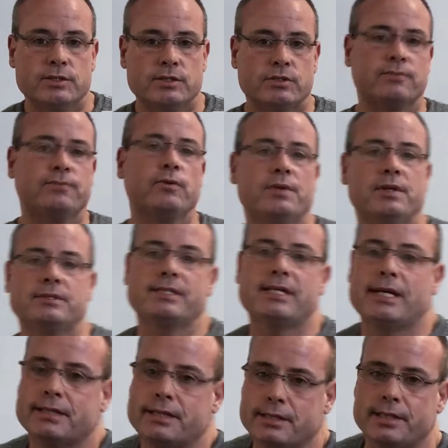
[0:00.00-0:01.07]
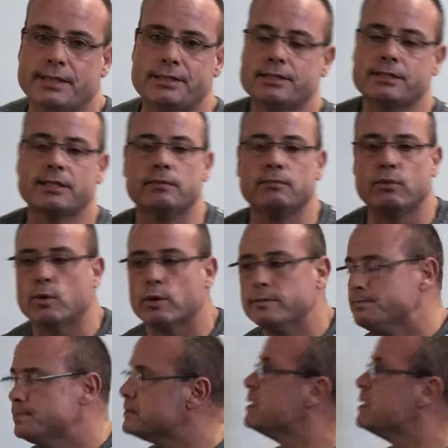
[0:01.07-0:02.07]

So for this calculation on the board,